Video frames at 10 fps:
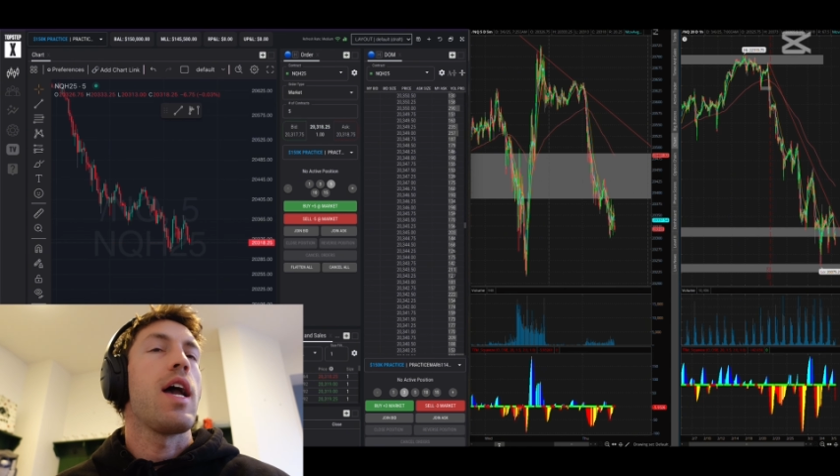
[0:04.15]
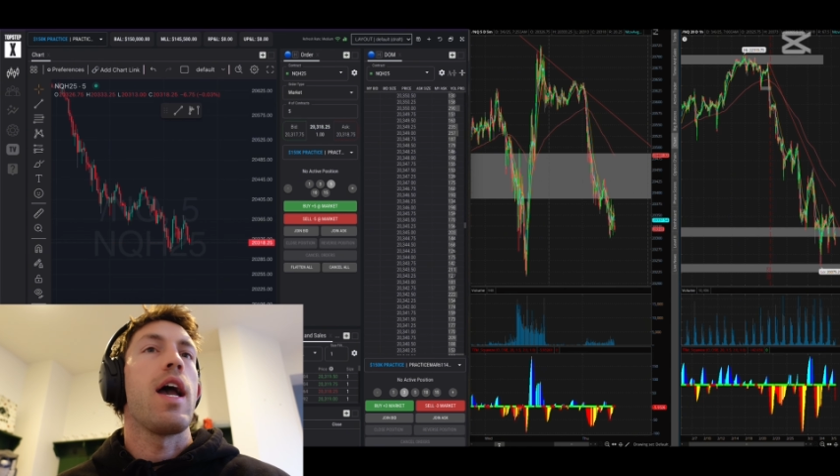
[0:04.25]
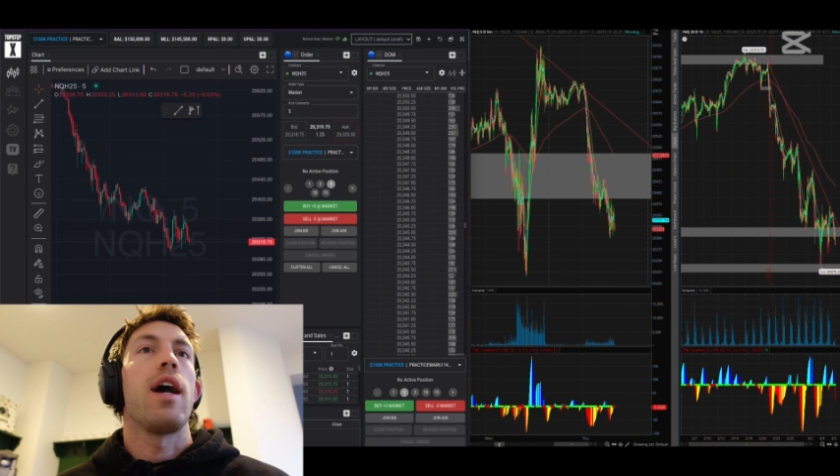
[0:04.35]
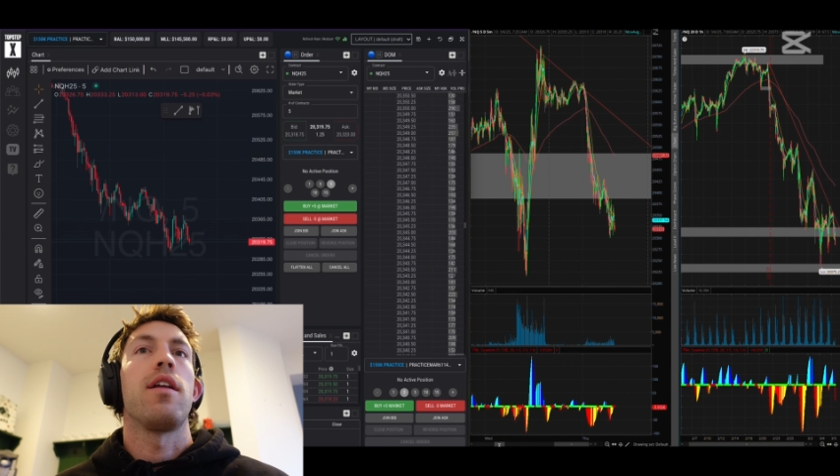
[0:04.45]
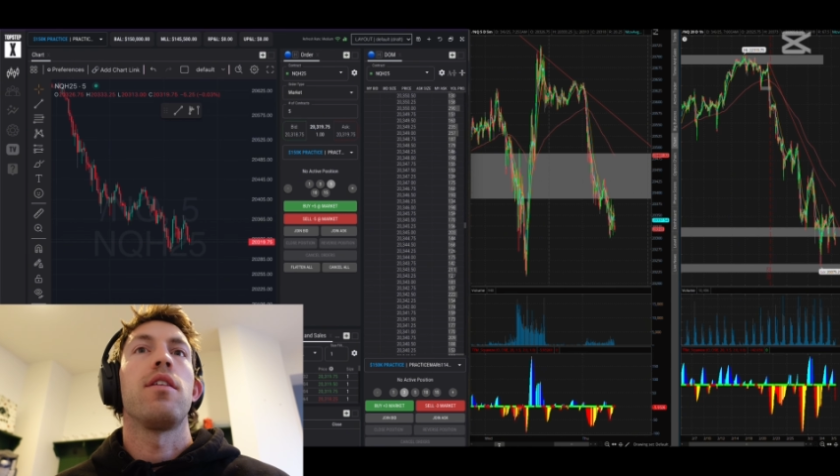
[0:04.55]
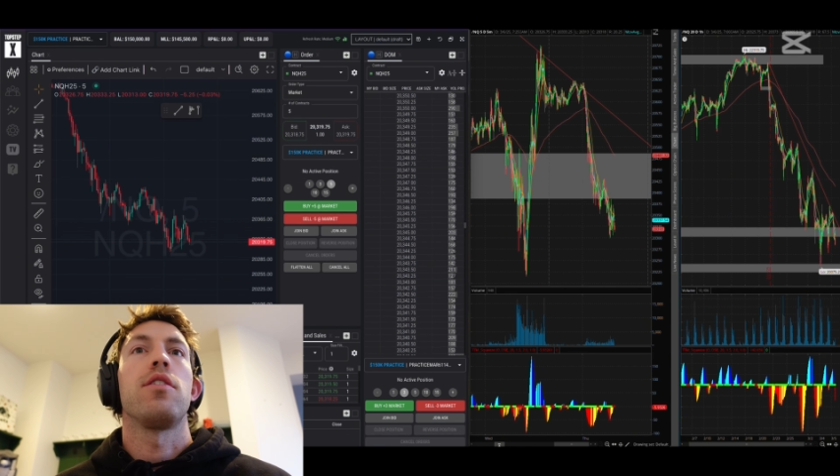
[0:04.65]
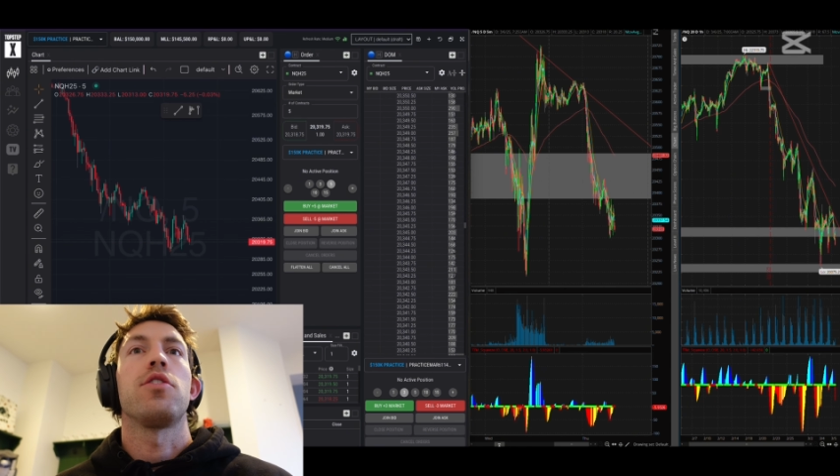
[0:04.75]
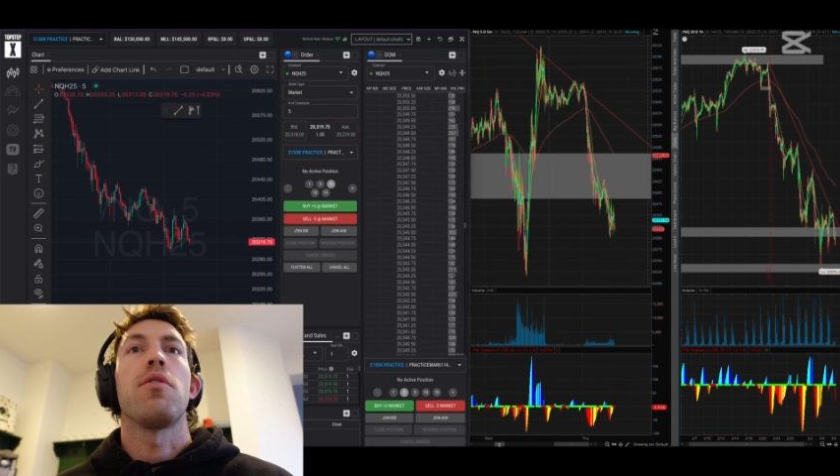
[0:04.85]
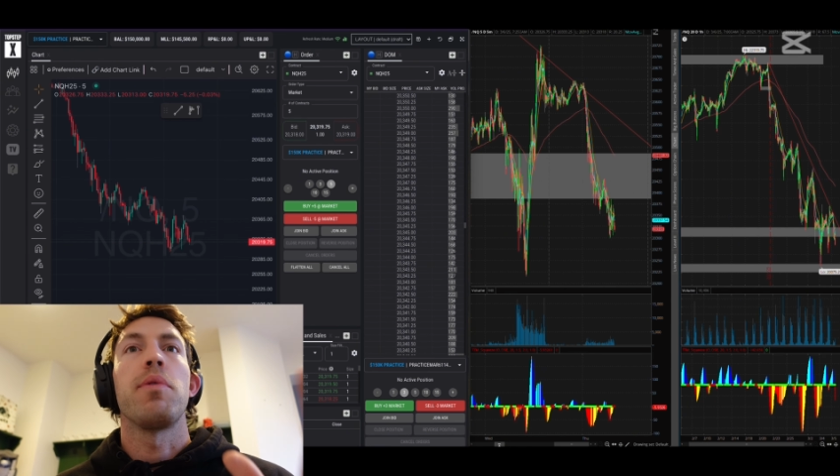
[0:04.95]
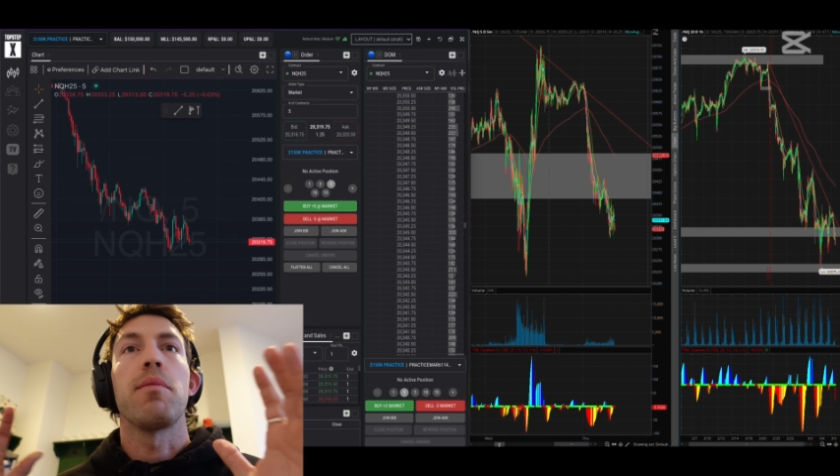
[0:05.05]
and
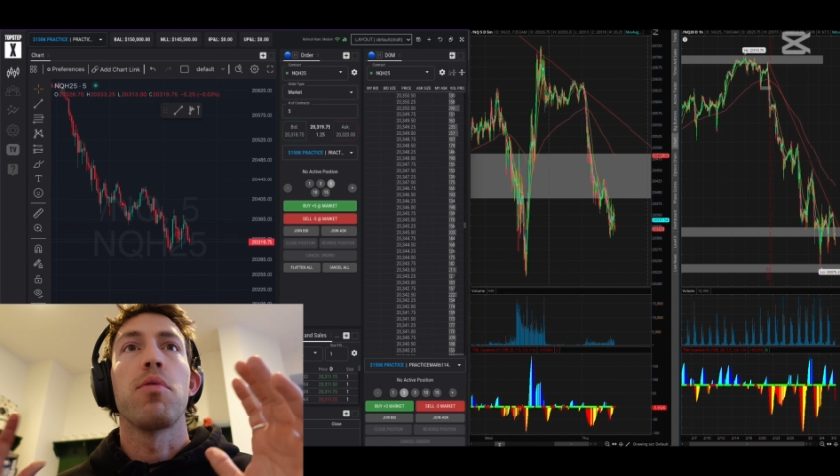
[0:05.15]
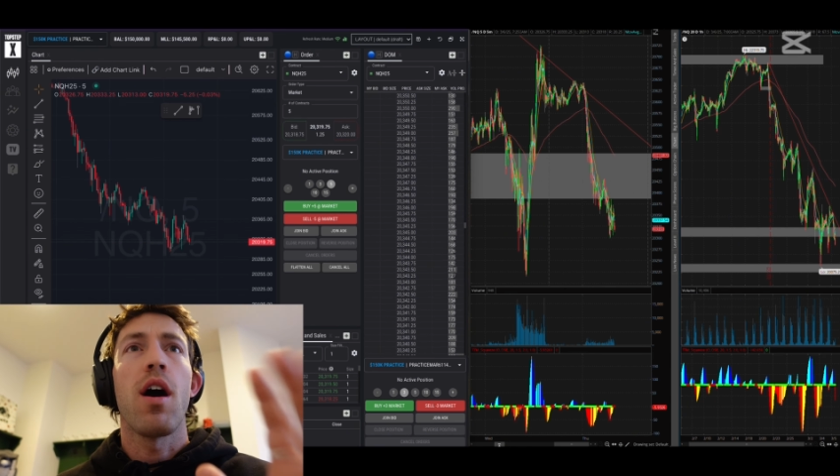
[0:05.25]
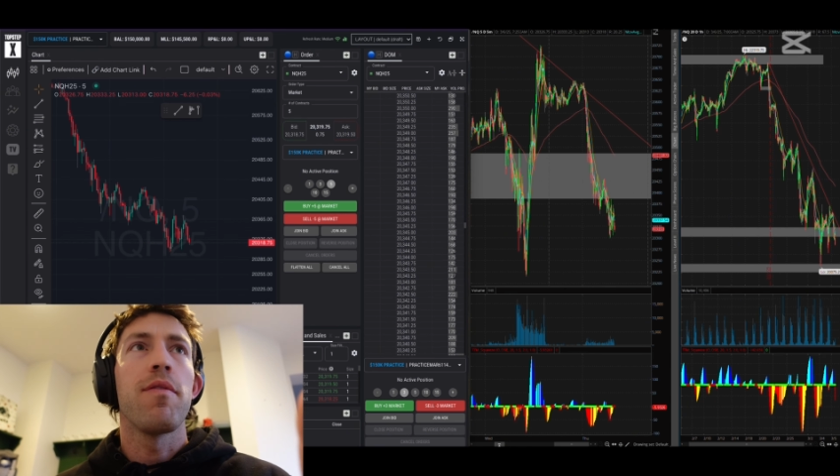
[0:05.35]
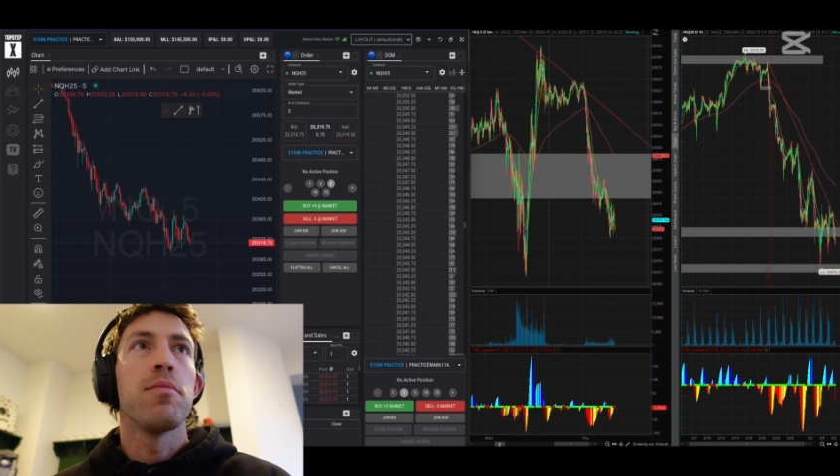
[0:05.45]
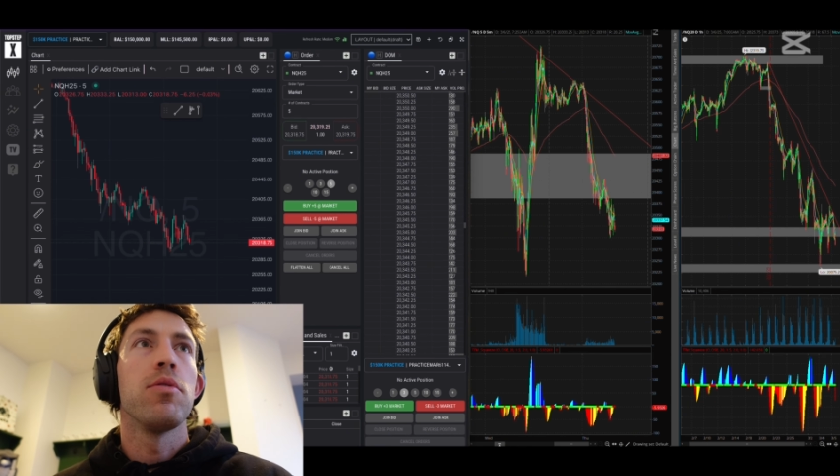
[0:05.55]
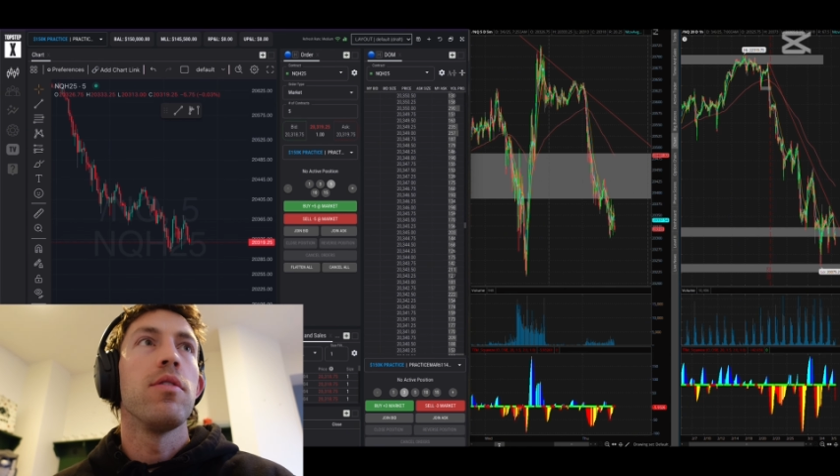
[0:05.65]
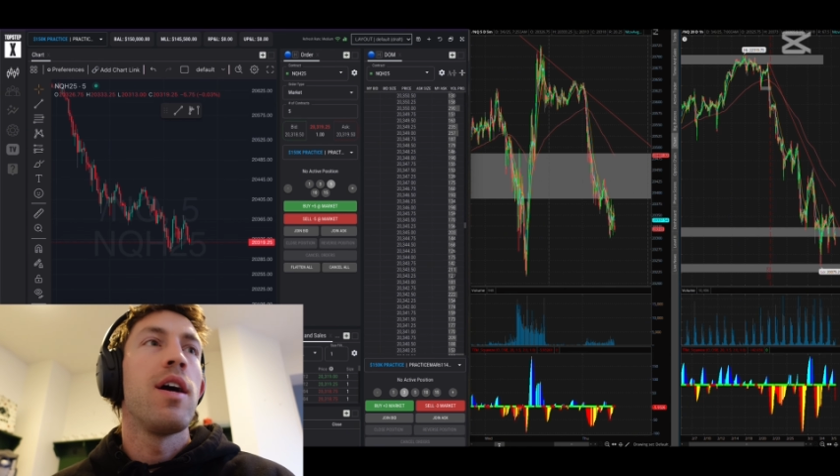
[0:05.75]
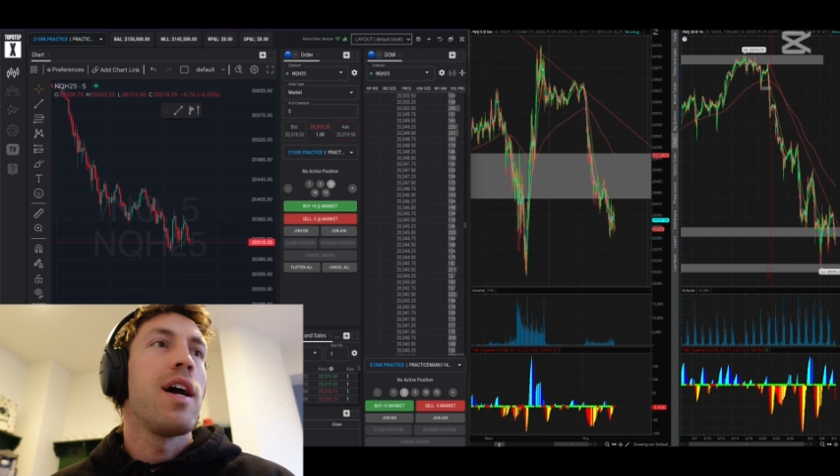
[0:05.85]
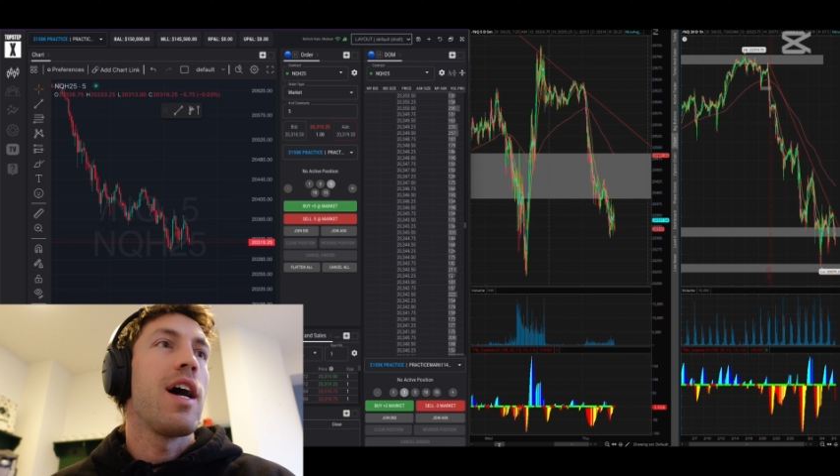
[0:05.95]
start being profitable